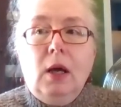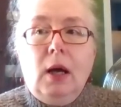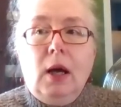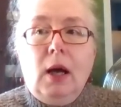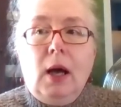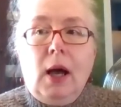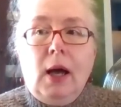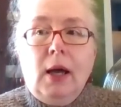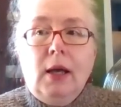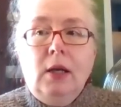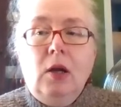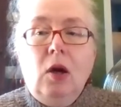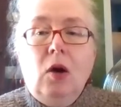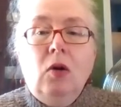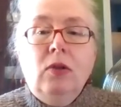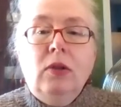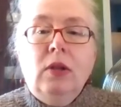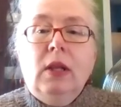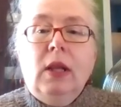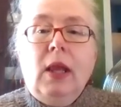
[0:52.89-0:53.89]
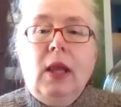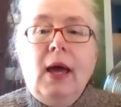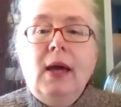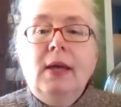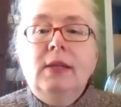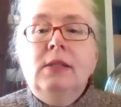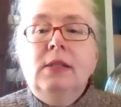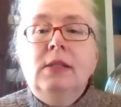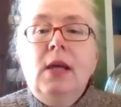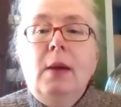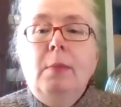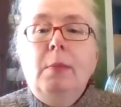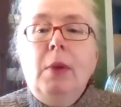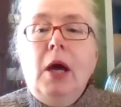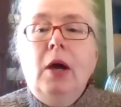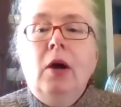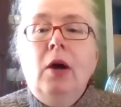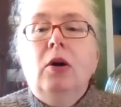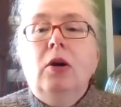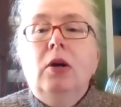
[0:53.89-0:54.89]
I know the last time
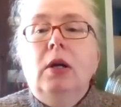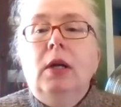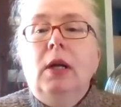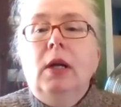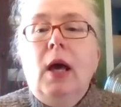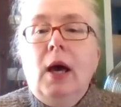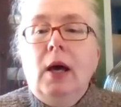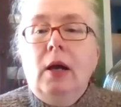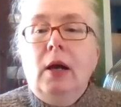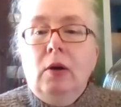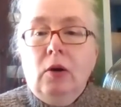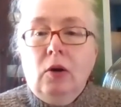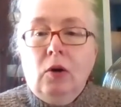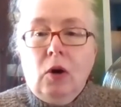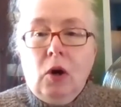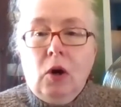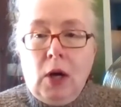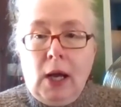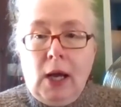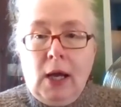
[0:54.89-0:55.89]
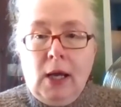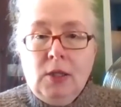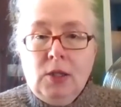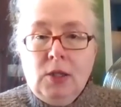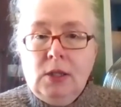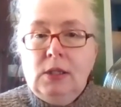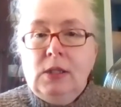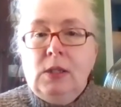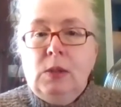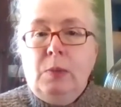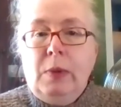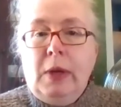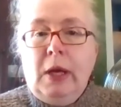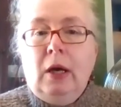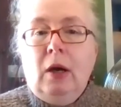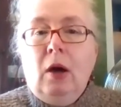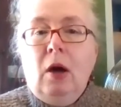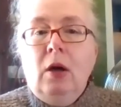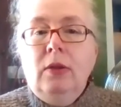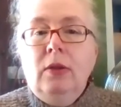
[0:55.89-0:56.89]
I heard an editor or agent
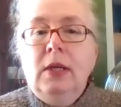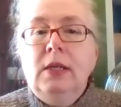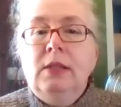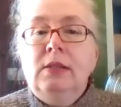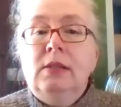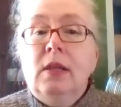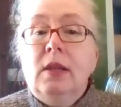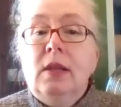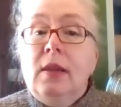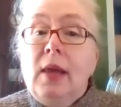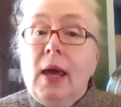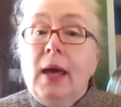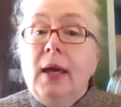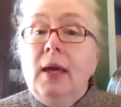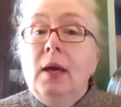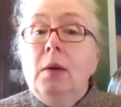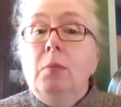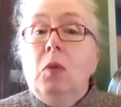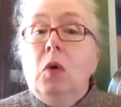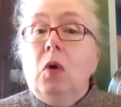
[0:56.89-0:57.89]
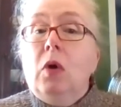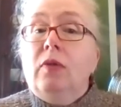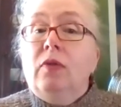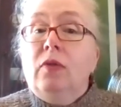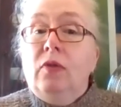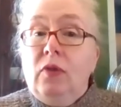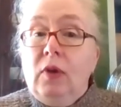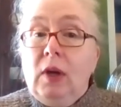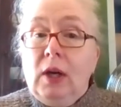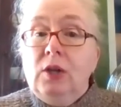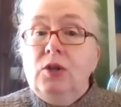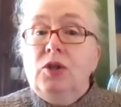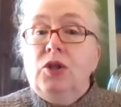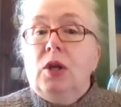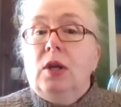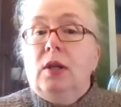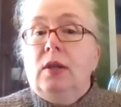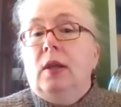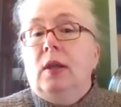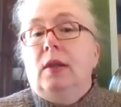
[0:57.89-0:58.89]
speak on this, they get more
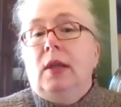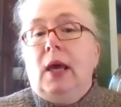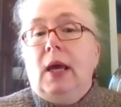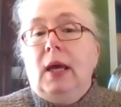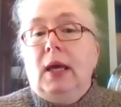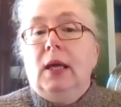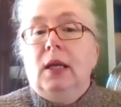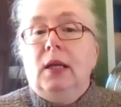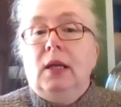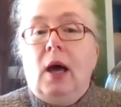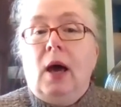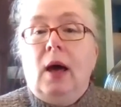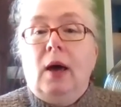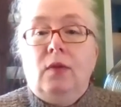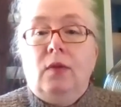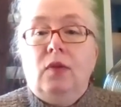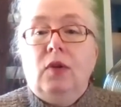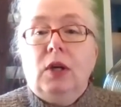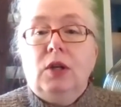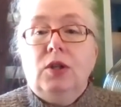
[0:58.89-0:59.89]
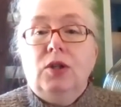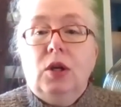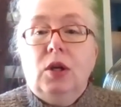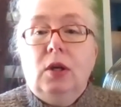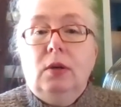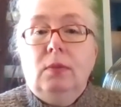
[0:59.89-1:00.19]
fiction than they get nonfiction.